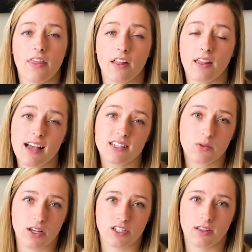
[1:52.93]
The
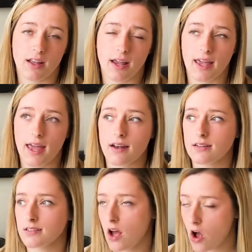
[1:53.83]
last question that I
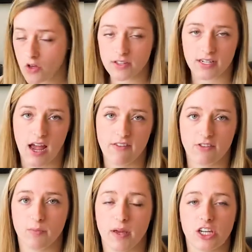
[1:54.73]
get all the
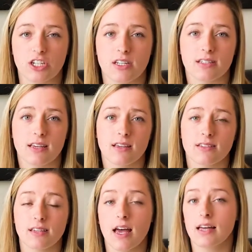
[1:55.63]
time from patients
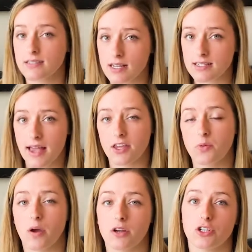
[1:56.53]
is, does
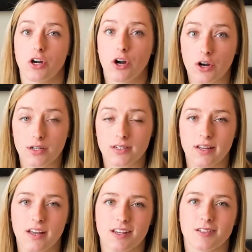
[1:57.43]
acupuncture hurt?
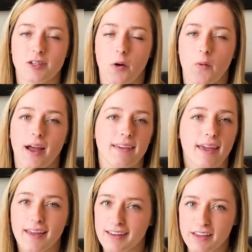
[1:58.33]
So I
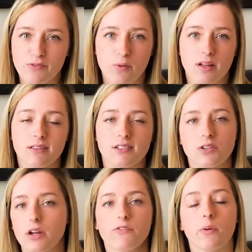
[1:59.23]
can't give one
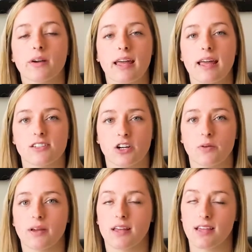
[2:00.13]
straightforward
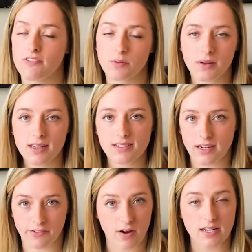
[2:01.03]
answer because everybody is
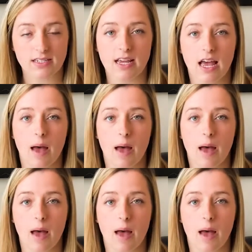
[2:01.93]
different,